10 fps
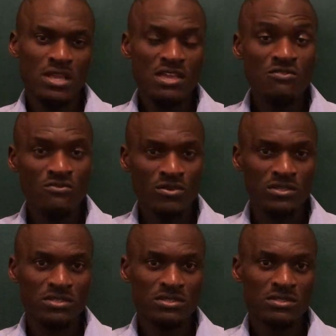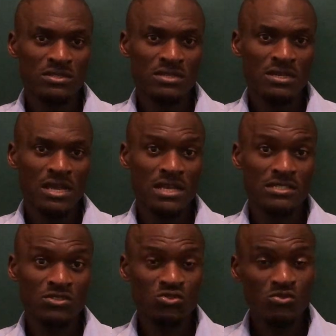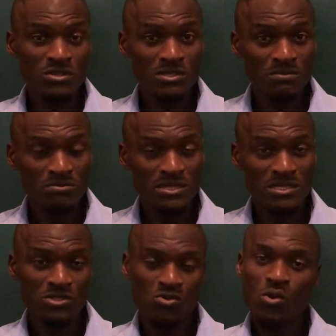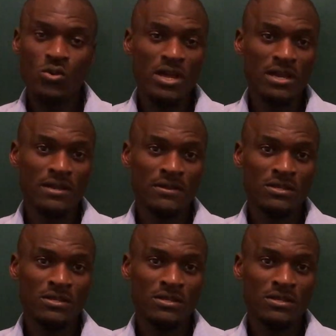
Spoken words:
invoice as a tourism business owner,